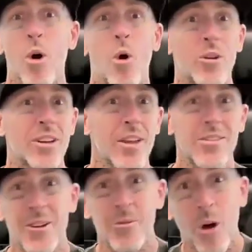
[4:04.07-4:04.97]
or
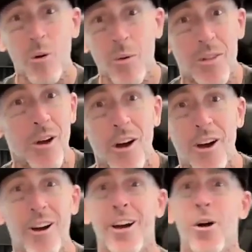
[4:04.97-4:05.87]
nothing wrong with
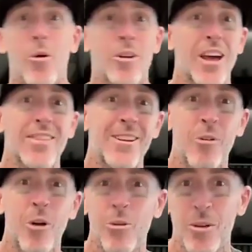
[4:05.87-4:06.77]
her, or nothing
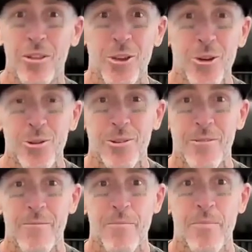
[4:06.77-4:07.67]
wrong with you.